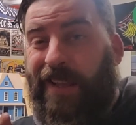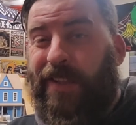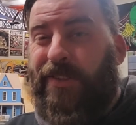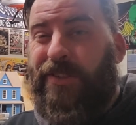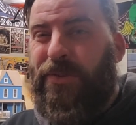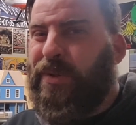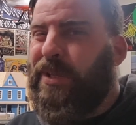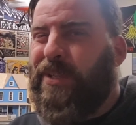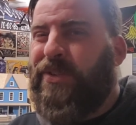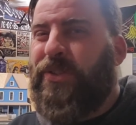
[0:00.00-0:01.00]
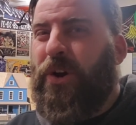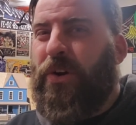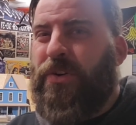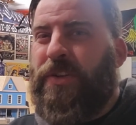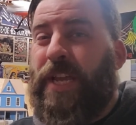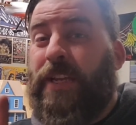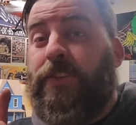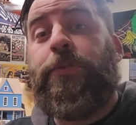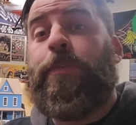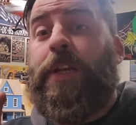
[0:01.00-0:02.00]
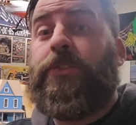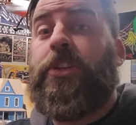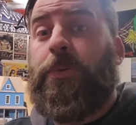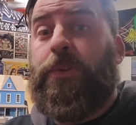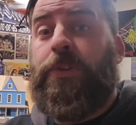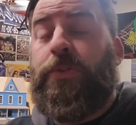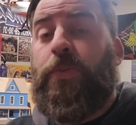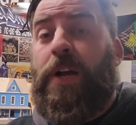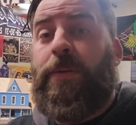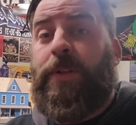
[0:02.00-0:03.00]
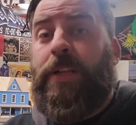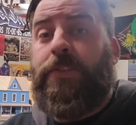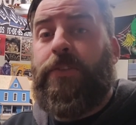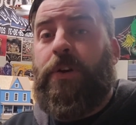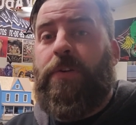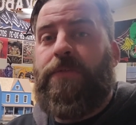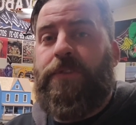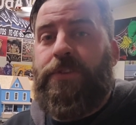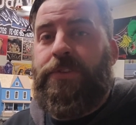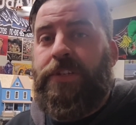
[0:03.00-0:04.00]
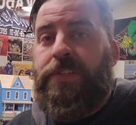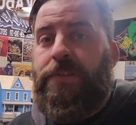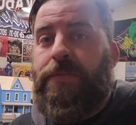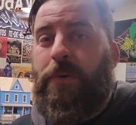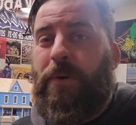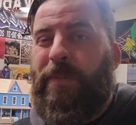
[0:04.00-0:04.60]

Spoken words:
Let's do a little starter tech, especially with this Y-block starter for the 64,